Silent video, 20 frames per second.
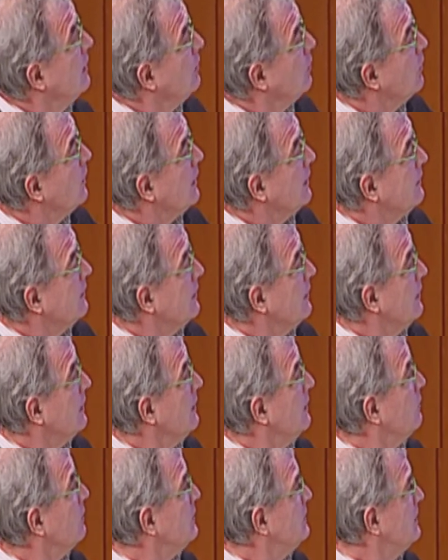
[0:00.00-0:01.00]
with,
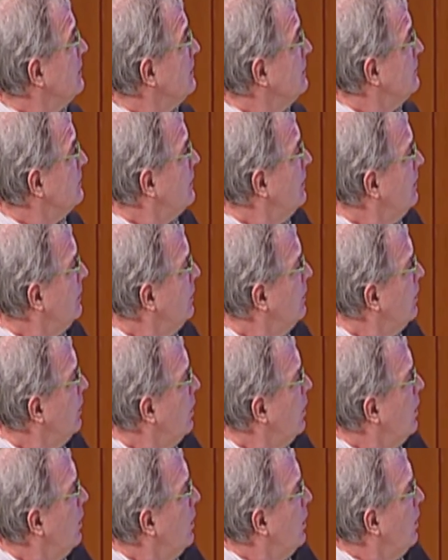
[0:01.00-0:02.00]
which is,
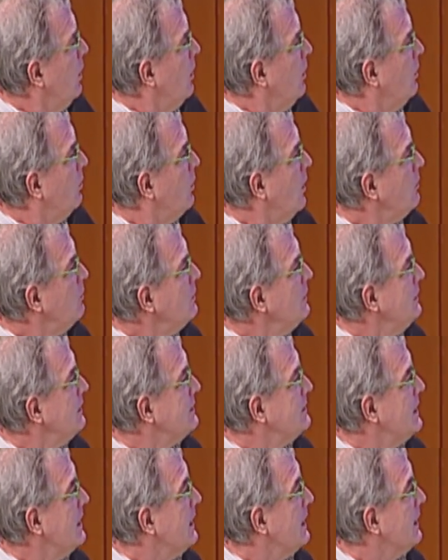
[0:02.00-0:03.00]
what will
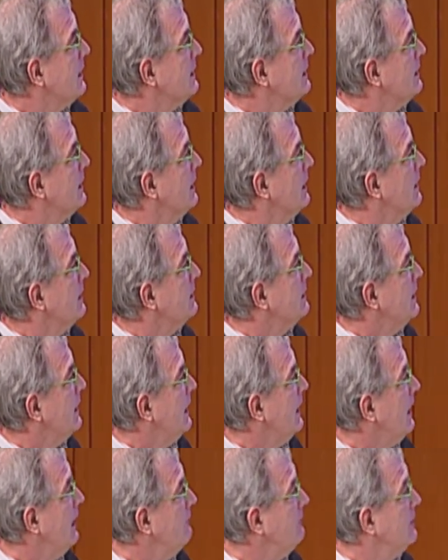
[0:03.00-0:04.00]
it take to
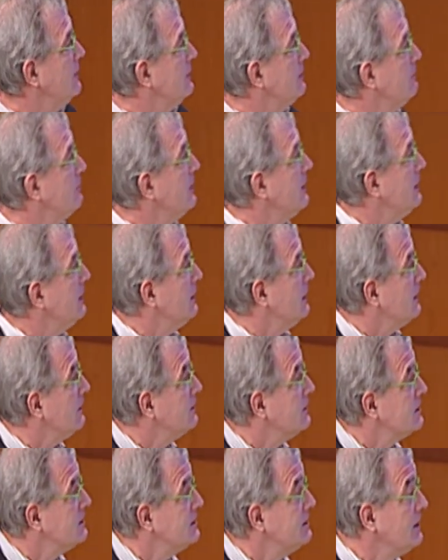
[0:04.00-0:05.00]
have it be in
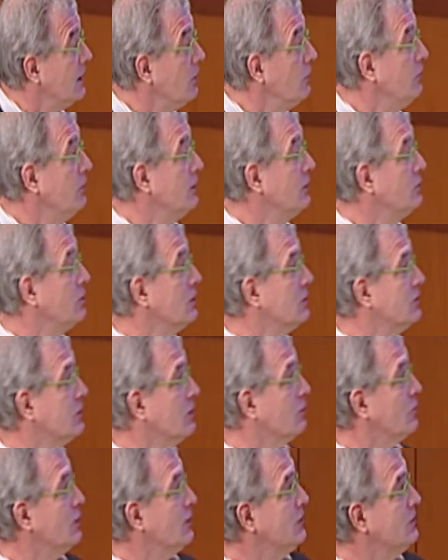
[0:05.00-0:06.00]
the self-interest
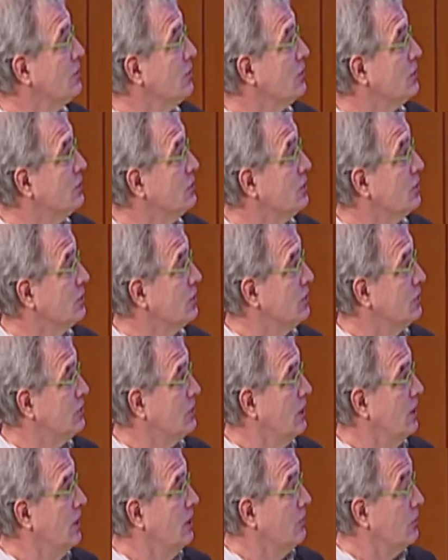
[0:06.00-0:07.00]
of
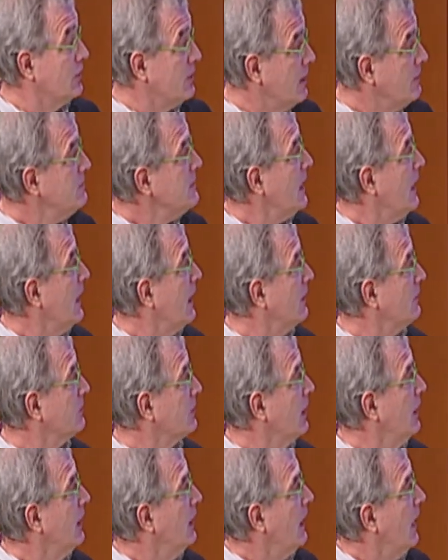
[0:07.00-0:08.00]
researchers for them to ask,
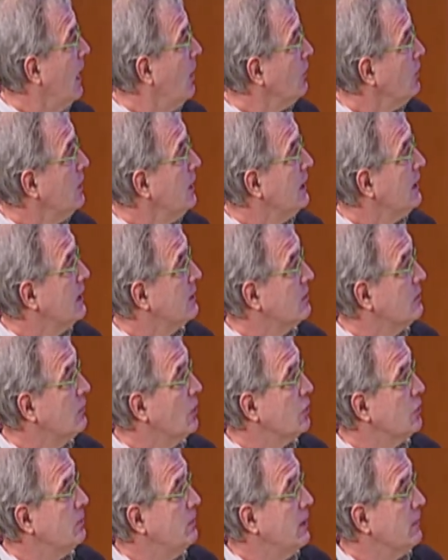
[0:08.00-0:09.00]
how can I get the
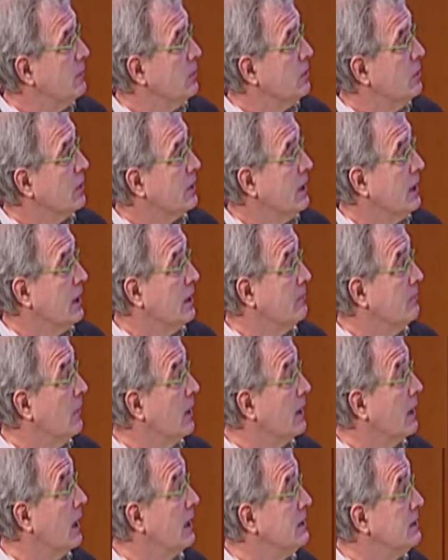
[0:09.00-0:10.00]
most people looking at
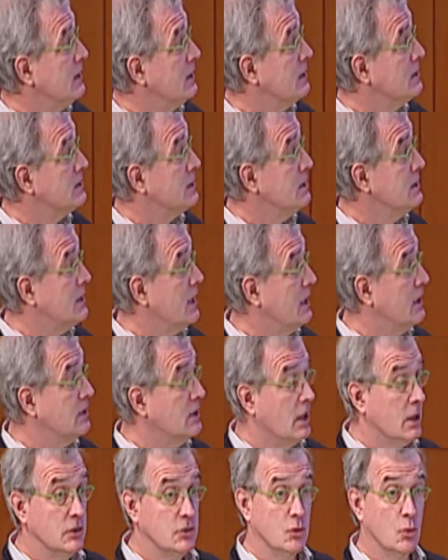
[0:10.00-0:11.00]
my ideas and
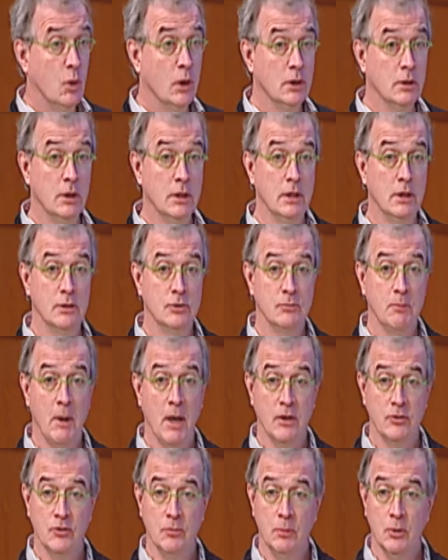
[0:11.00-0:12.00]
data as quickly as
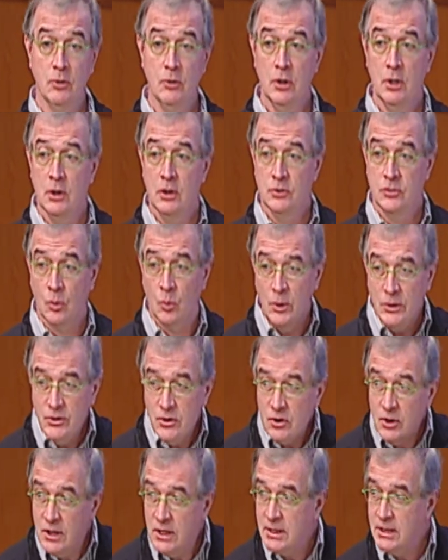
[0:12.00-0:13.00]
possible? So what's
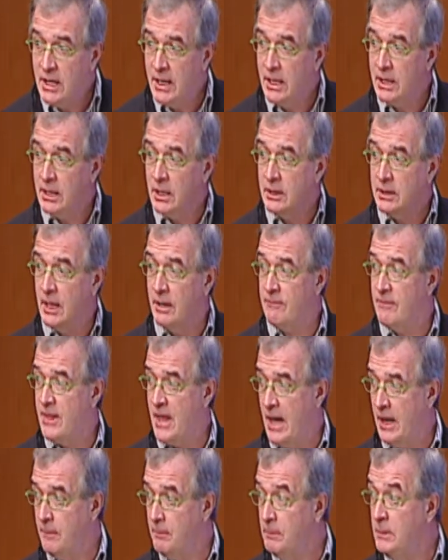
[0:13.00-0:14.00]
it going to take to have
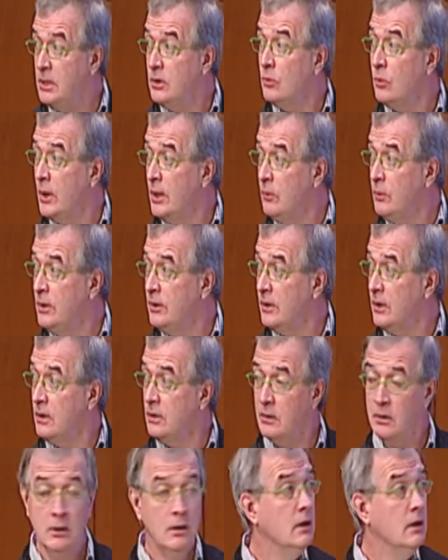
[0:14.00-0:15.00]
that be the way we think?